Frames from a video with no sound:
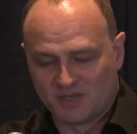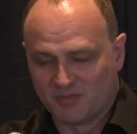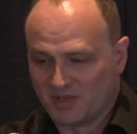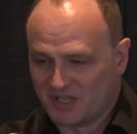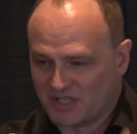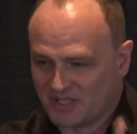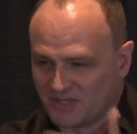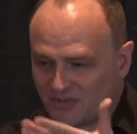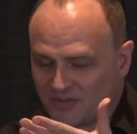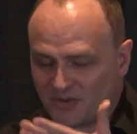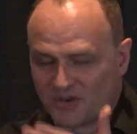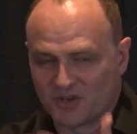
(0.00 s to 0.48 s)

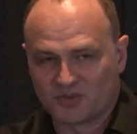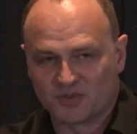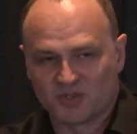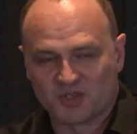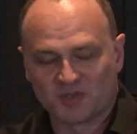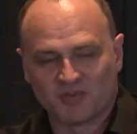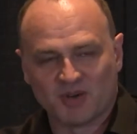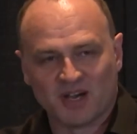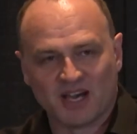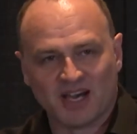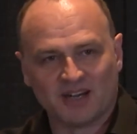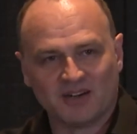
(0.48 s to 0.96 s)
mentioned first
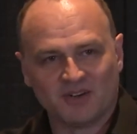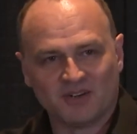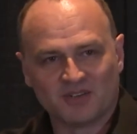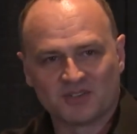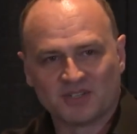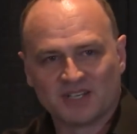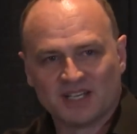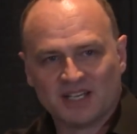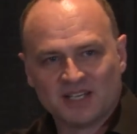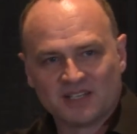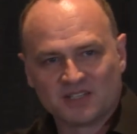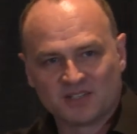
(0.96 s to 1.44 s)

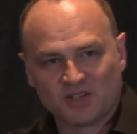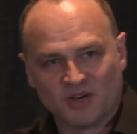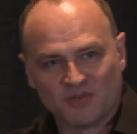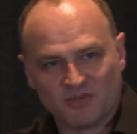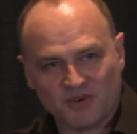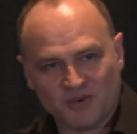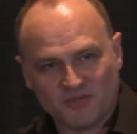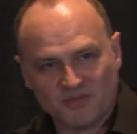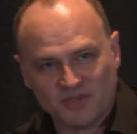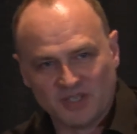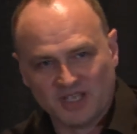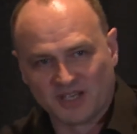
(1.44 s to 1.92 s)
responders, so if
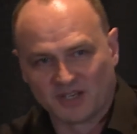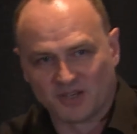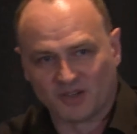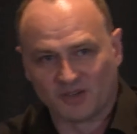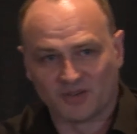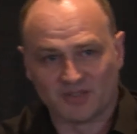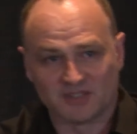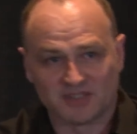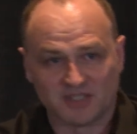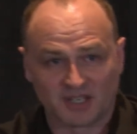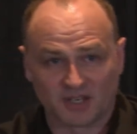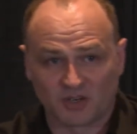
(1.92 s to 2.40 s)
a
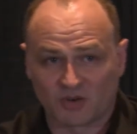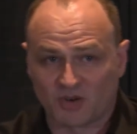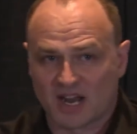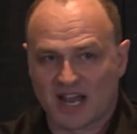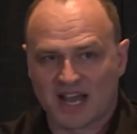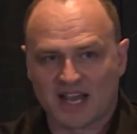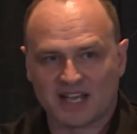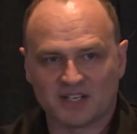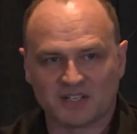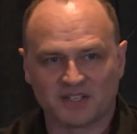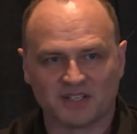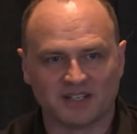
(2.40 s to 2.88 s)
vehicle is in a
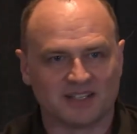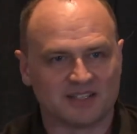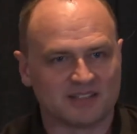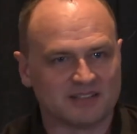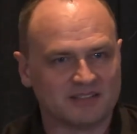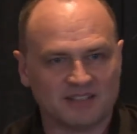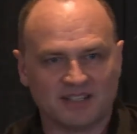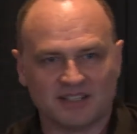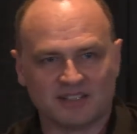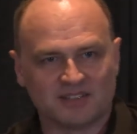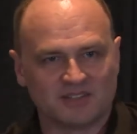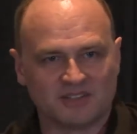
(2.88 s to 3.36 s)
crash and
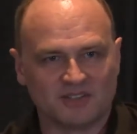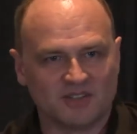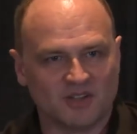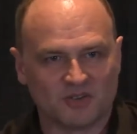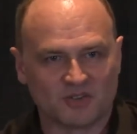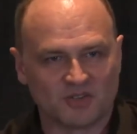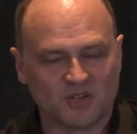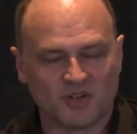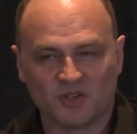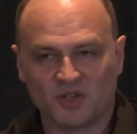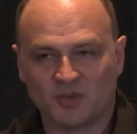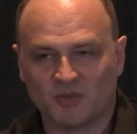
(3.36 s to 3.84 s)

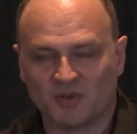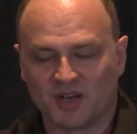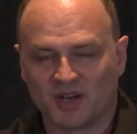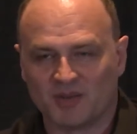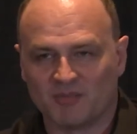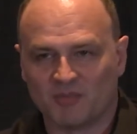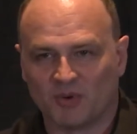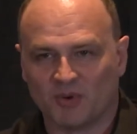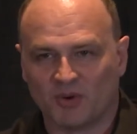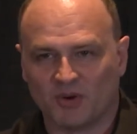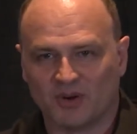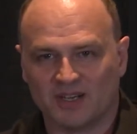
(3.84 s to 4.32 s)
there's no human
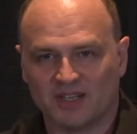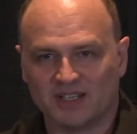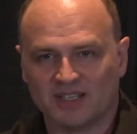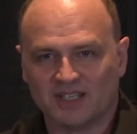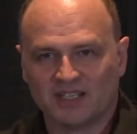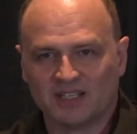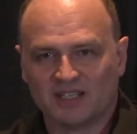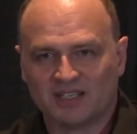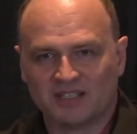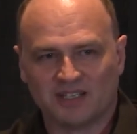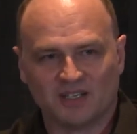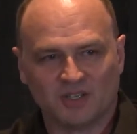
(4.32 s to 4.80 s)
on board,
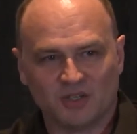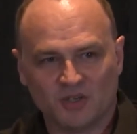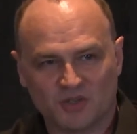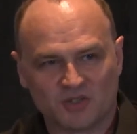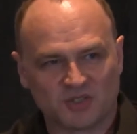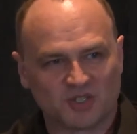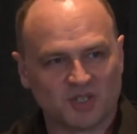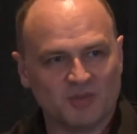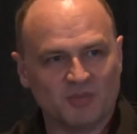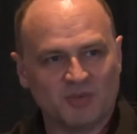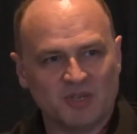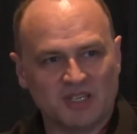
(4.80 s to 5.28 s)

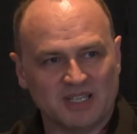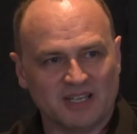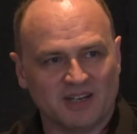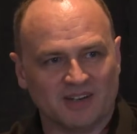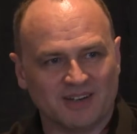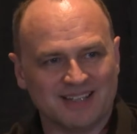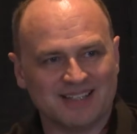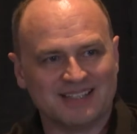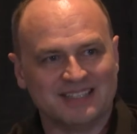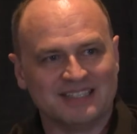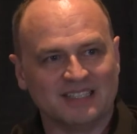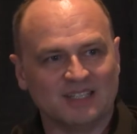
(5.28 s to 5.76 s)
who's going to be there
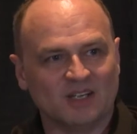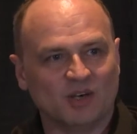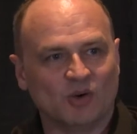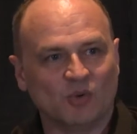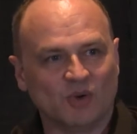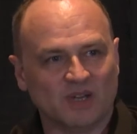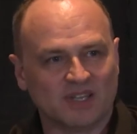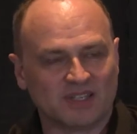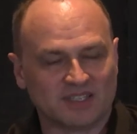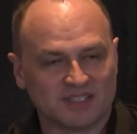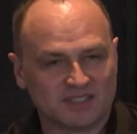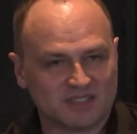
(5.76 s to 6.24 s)
to deal
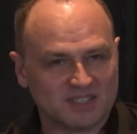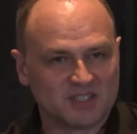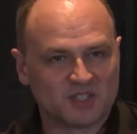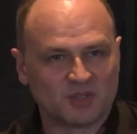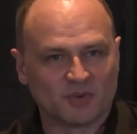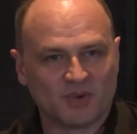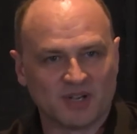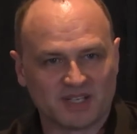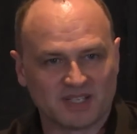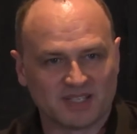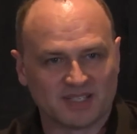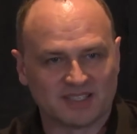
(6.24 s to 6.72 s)
with the
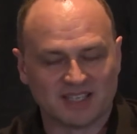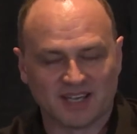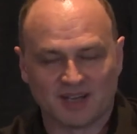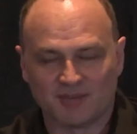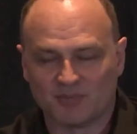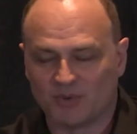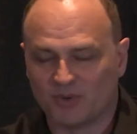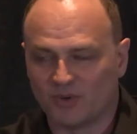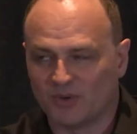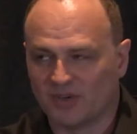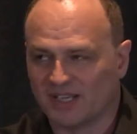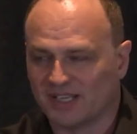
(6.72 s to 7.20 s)
situation at
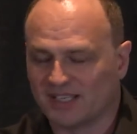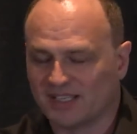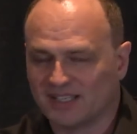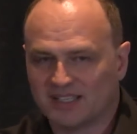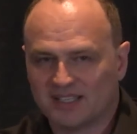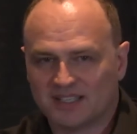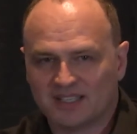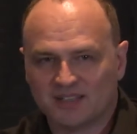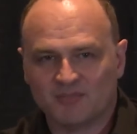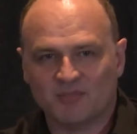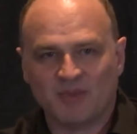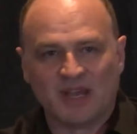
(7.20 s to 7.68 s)
that point?
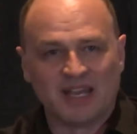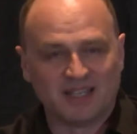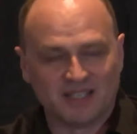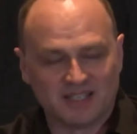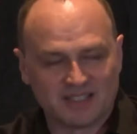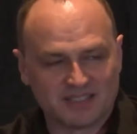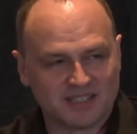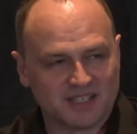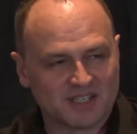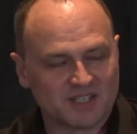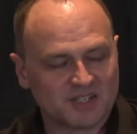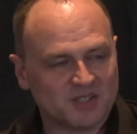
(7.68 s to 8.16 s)

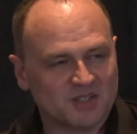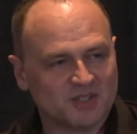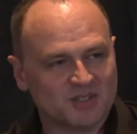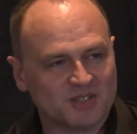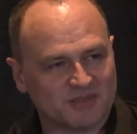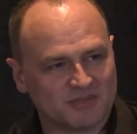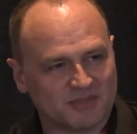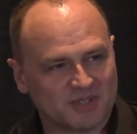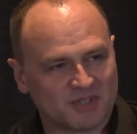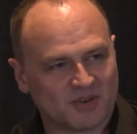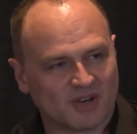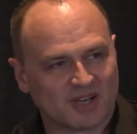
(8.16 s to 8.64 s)
Maintenance issues,
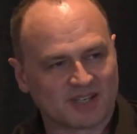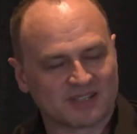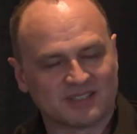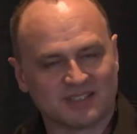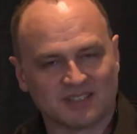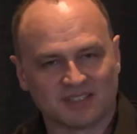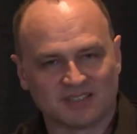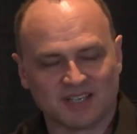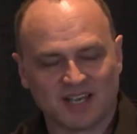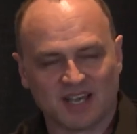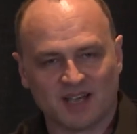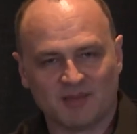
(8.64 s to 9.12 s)
if a truck's
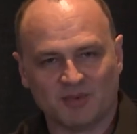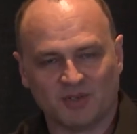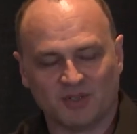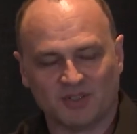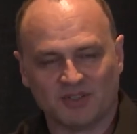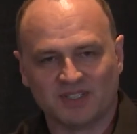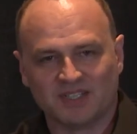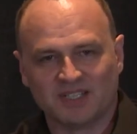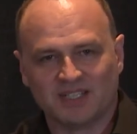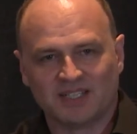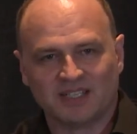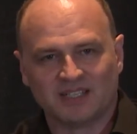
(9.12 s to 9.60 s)

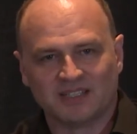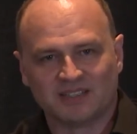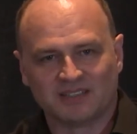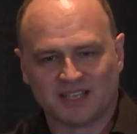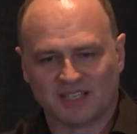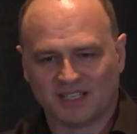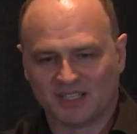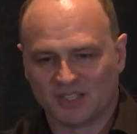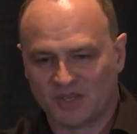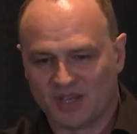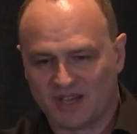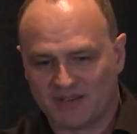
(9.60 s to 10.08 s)
disabled,
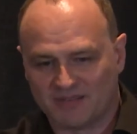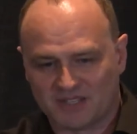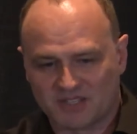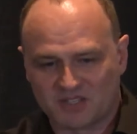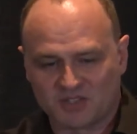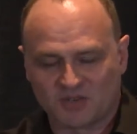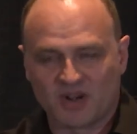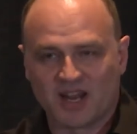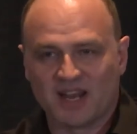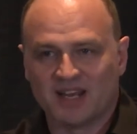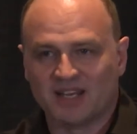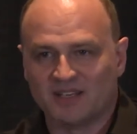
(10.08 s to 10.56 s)
suddenly you have a
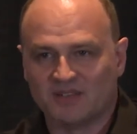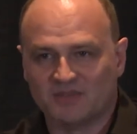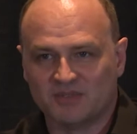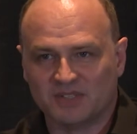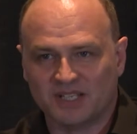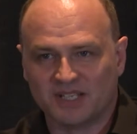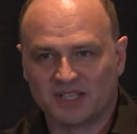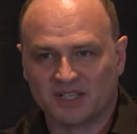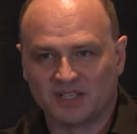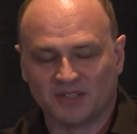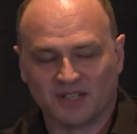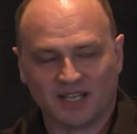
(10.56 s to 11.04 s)
stranded
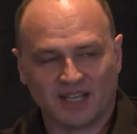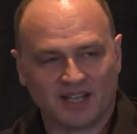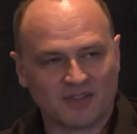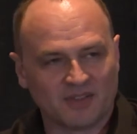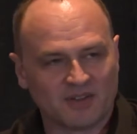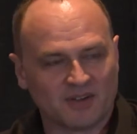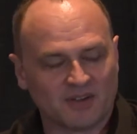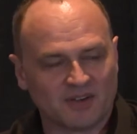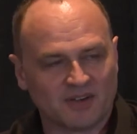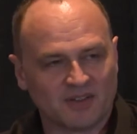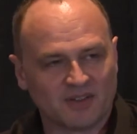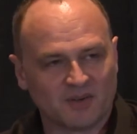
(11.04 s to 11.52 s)
vehicle out
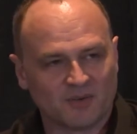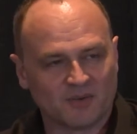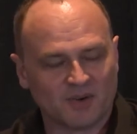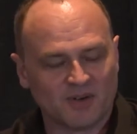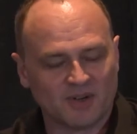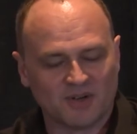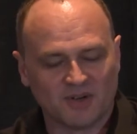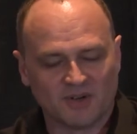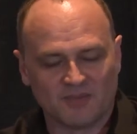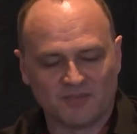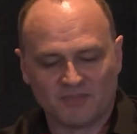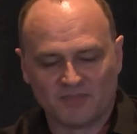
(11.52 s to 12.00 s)
there on the
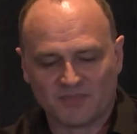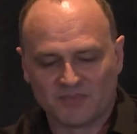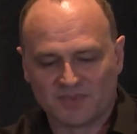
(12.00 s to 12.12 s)
road.